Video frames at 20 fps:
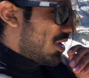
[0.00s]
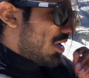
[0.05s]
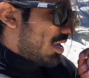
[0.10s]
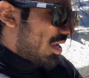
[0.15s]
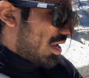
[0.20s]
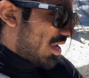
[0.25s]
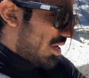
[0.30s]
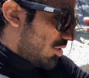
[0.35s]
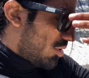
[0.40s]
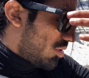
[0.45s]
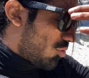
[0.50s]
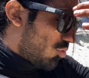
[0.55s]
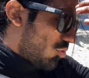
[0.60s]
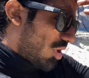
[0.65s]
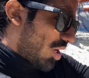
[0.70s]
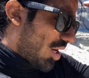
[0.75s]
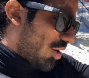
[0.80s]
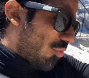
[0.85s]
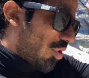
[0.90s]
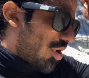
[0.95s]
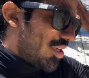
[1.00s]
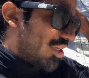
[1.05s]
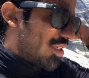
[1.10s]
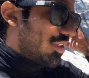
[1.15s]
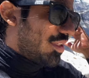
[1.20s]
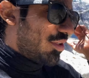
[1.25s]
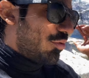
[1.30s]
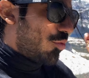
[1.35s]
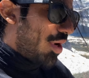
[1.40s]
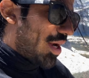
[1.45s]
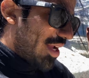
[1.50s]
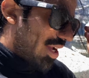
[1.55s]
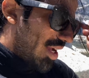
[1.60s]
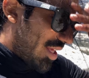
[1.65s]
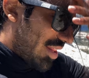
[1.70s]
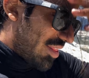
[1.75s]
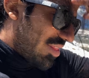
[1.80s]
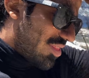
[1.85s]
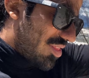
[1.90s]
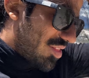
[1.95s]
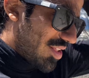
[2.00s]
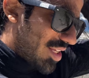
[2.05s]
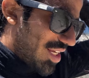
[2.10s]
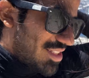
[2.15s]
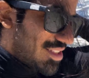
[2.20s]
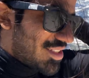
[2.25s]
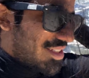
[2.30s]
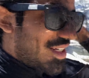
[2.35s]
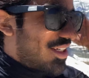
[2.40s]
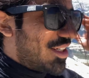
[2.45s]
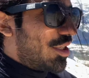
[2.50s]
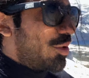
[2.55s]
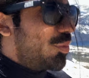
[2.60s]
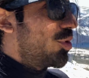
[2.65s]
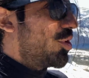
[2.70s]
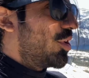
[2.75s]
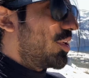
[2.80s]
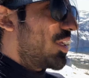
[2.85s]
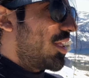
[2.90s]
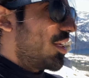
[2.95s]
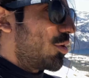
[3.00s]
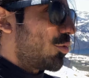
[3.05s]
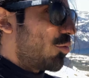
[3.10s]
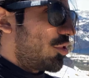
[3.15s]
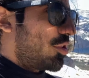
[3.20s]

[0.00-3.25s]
And ironically, why I, I say communicating with